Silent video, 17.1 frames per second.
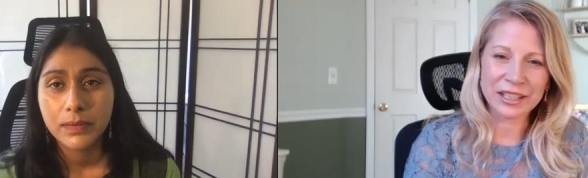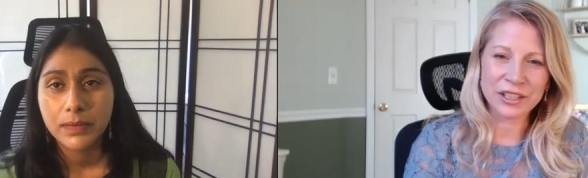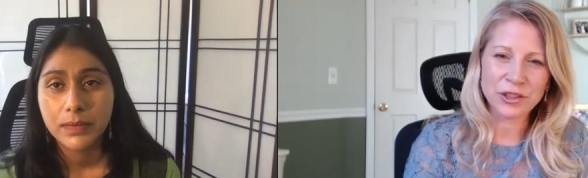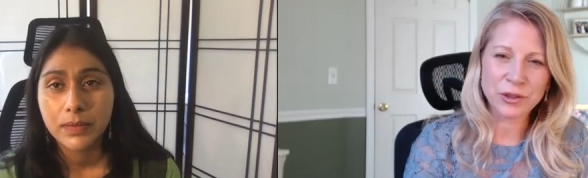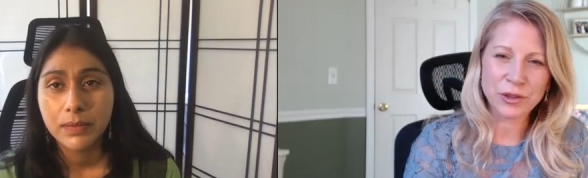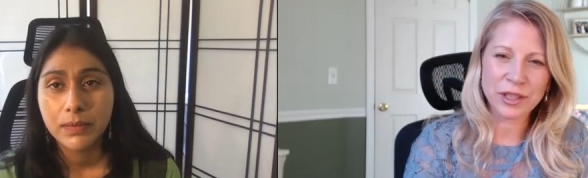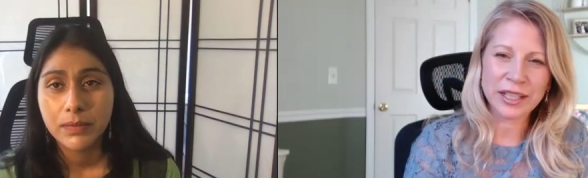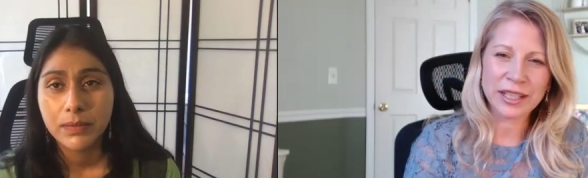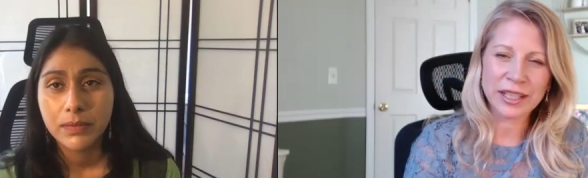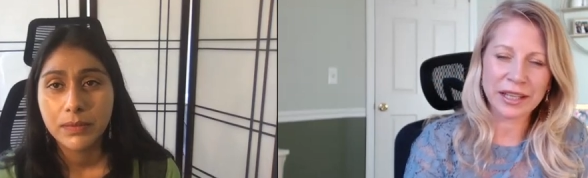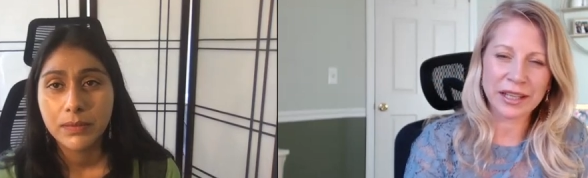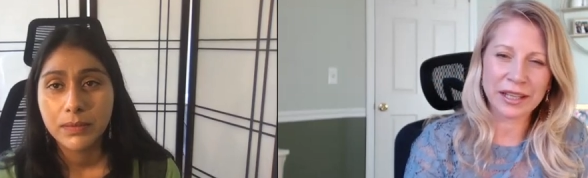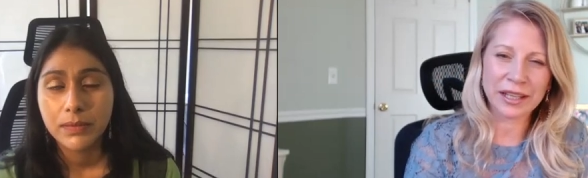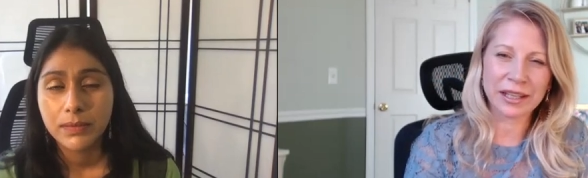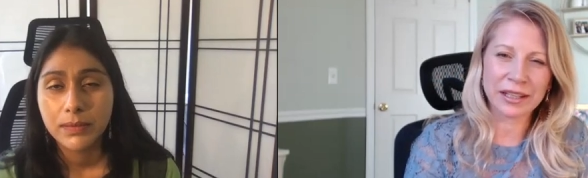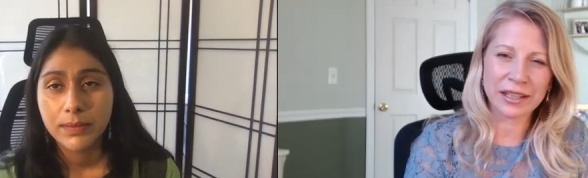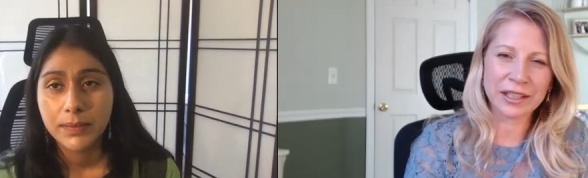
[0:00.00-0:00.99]
Speaker 1: intriguing
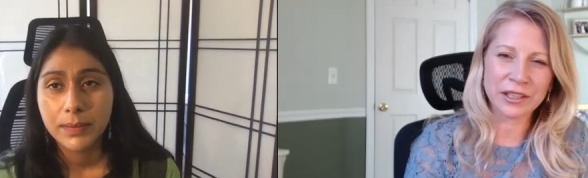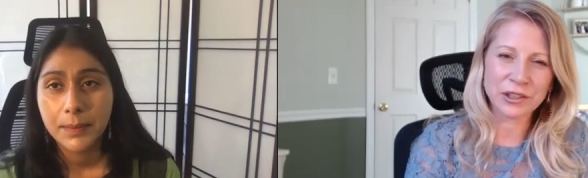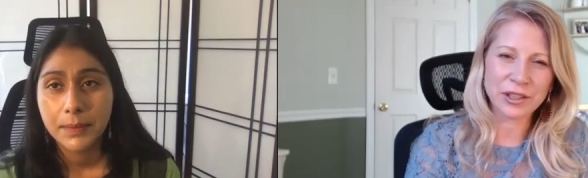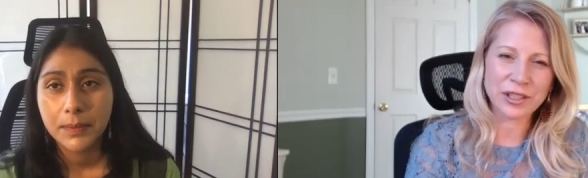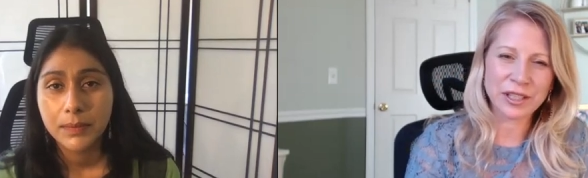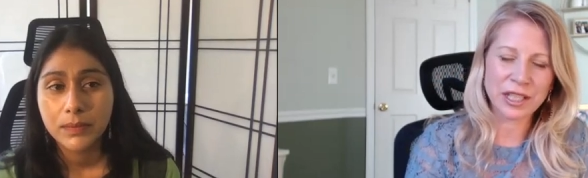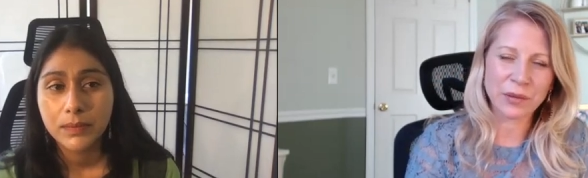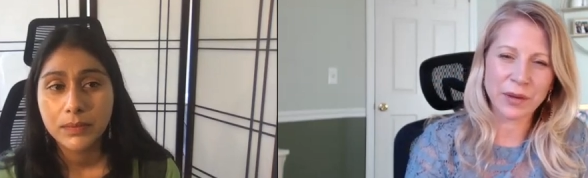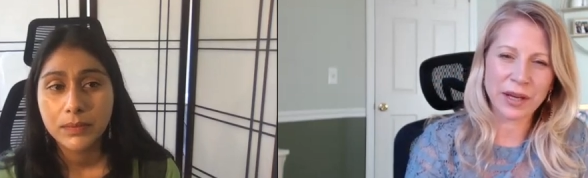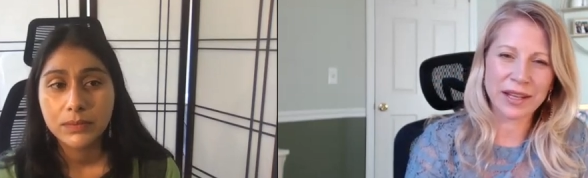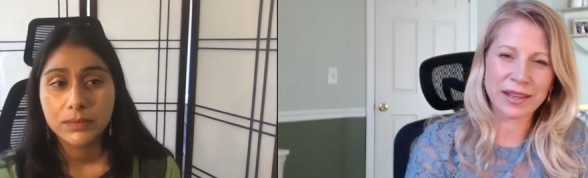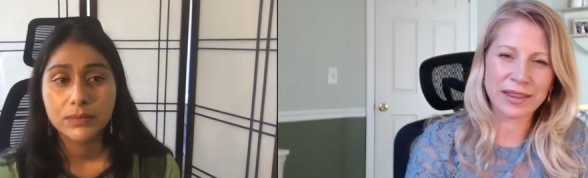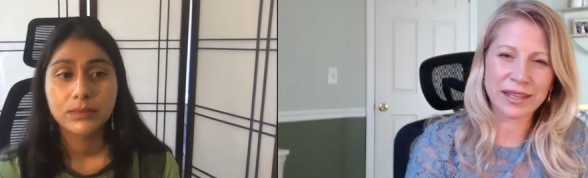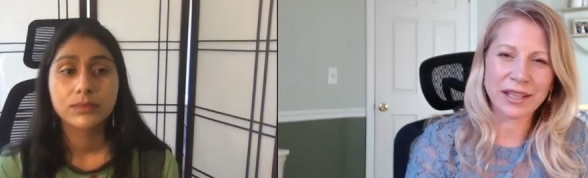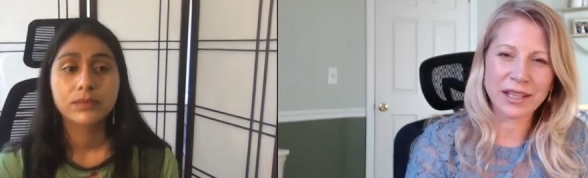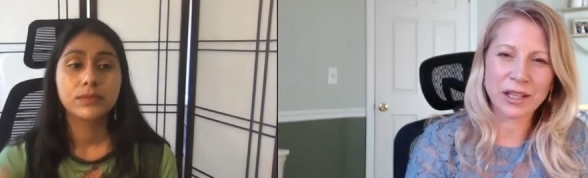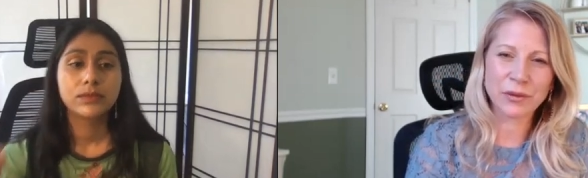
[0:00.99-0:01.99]
and interesting way
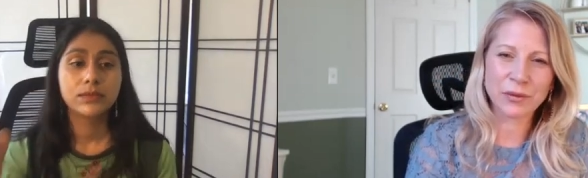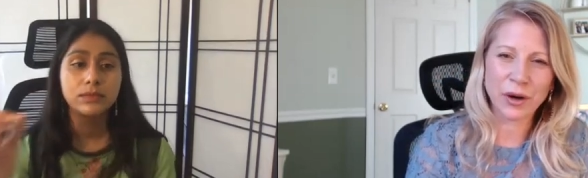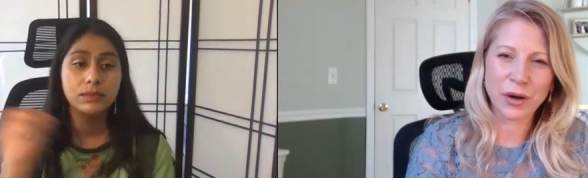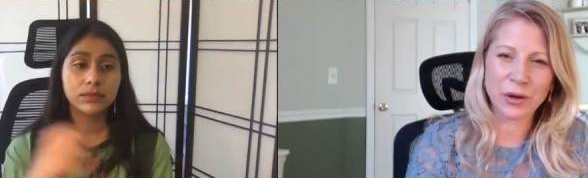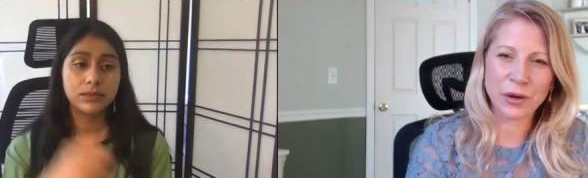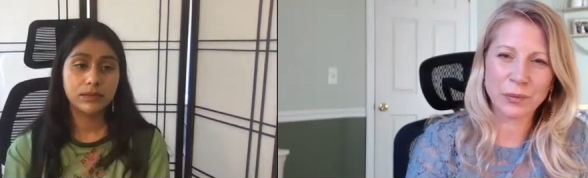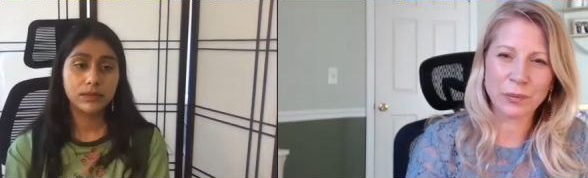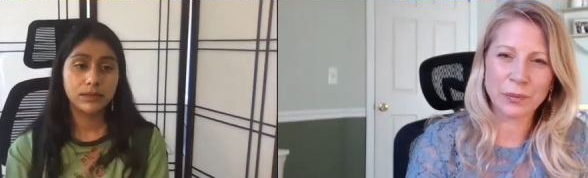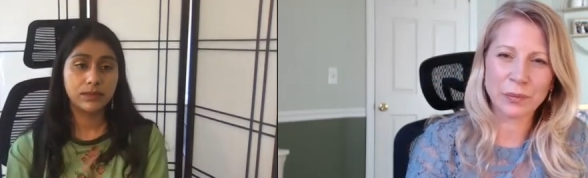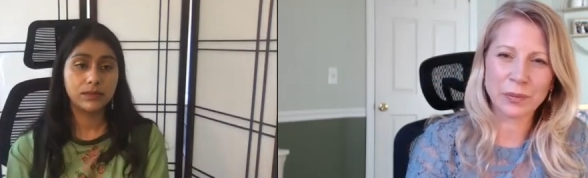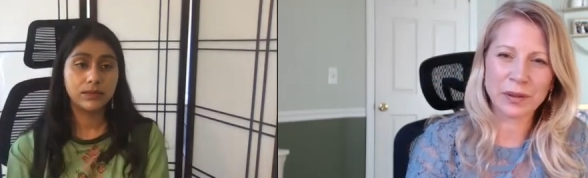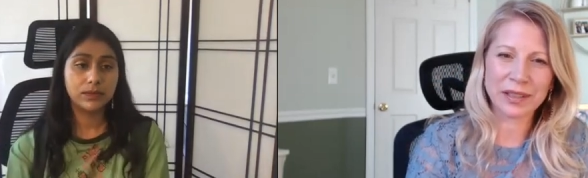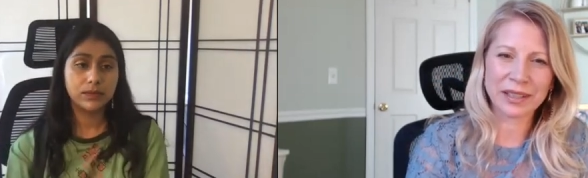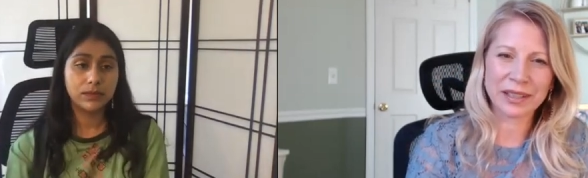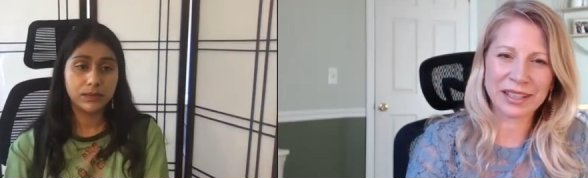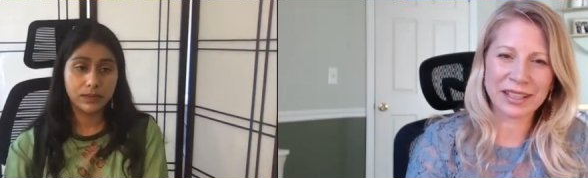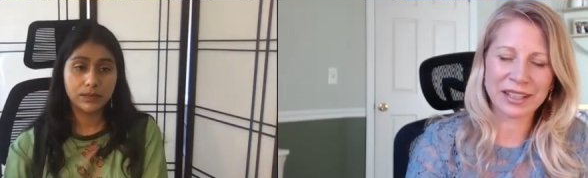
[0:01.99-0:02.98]
to think of hope,
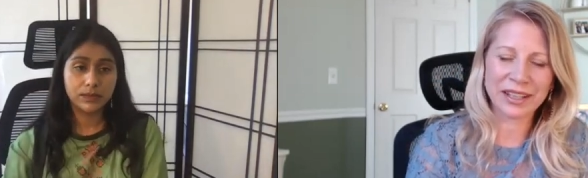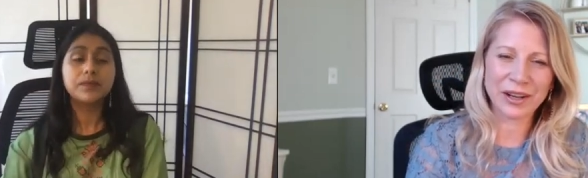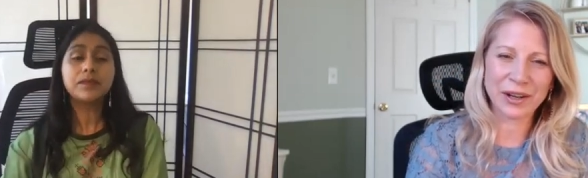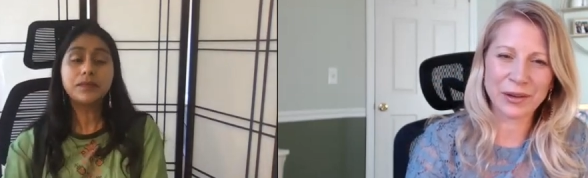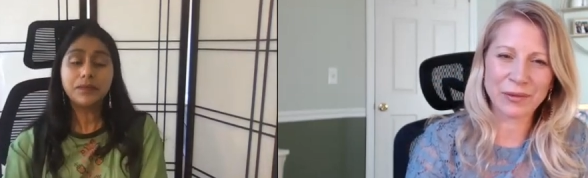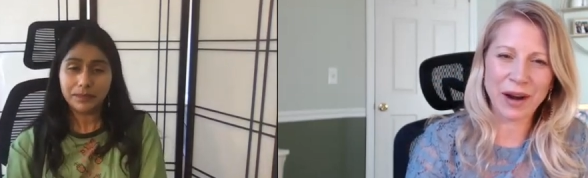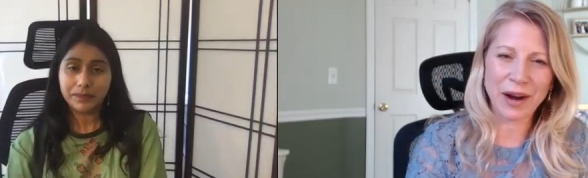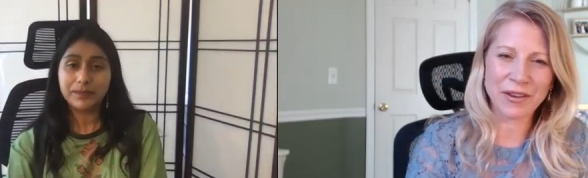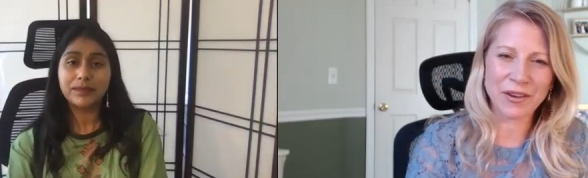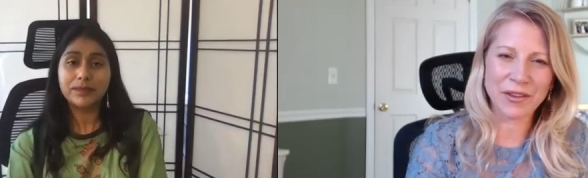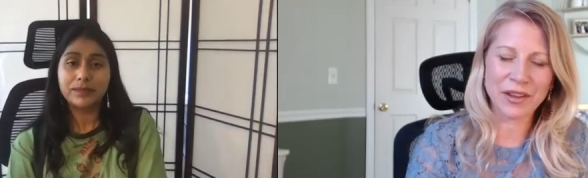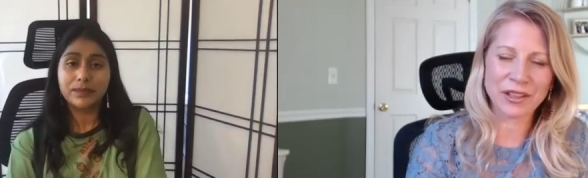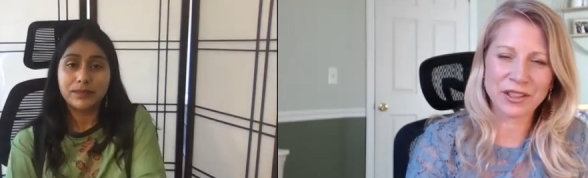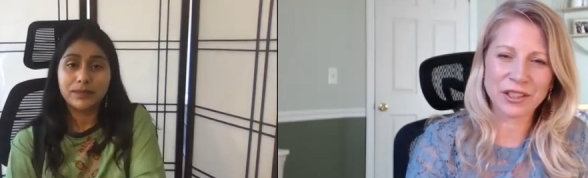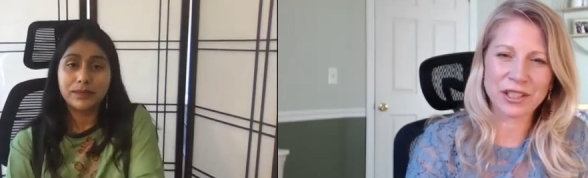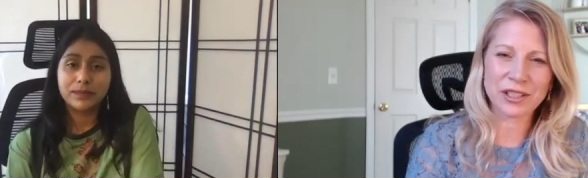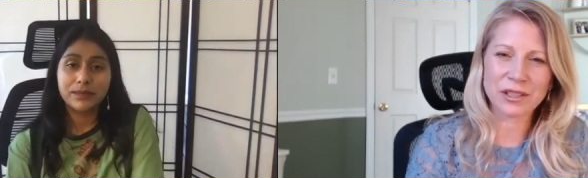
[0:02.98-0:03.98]
you know, rather
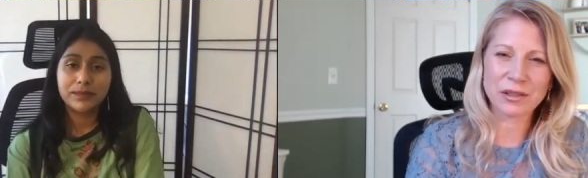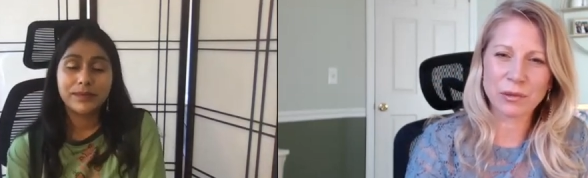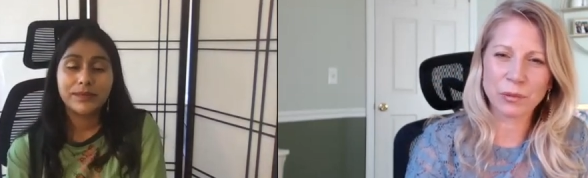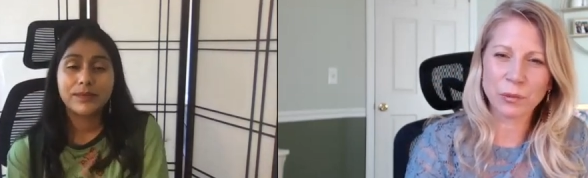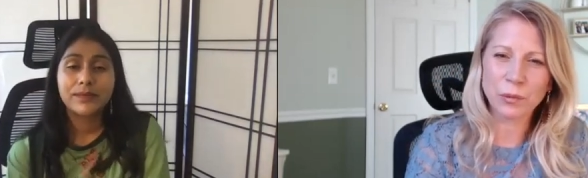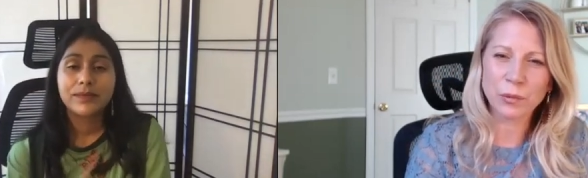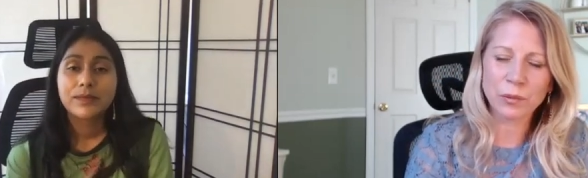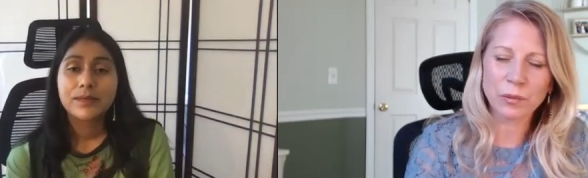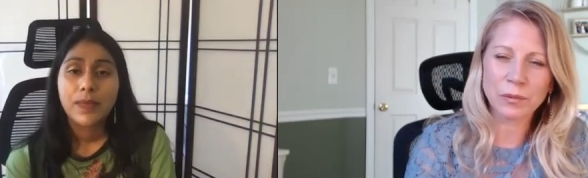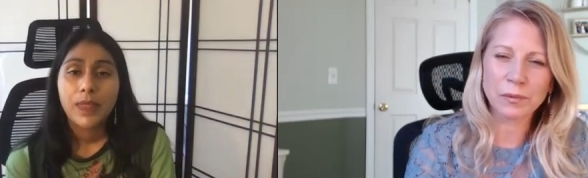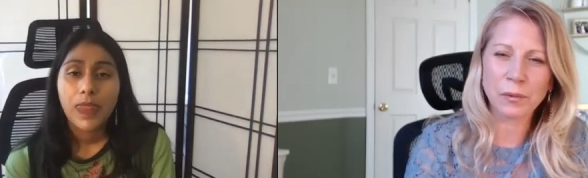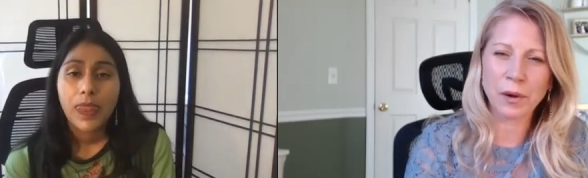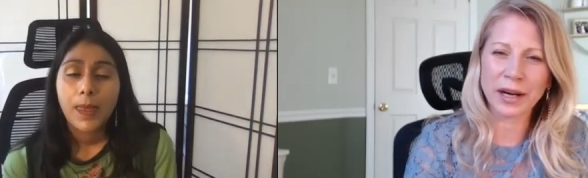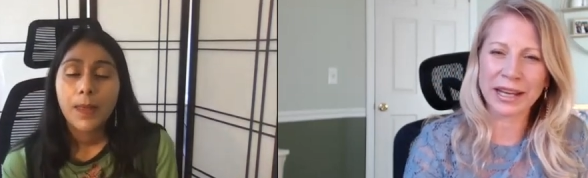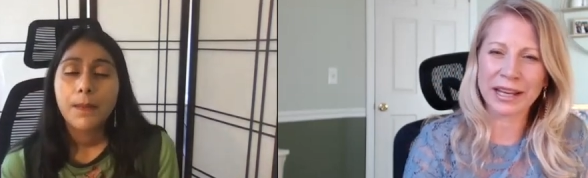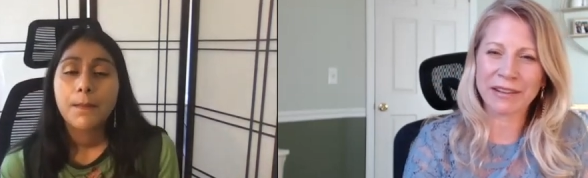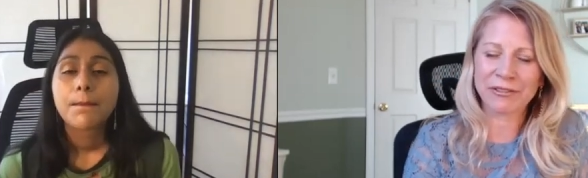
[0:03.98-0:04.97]
than just
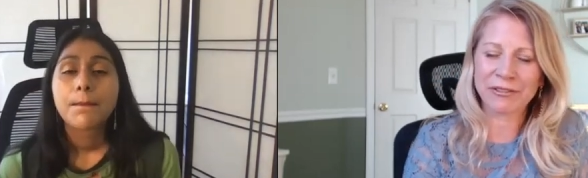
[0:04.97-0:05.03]
wanting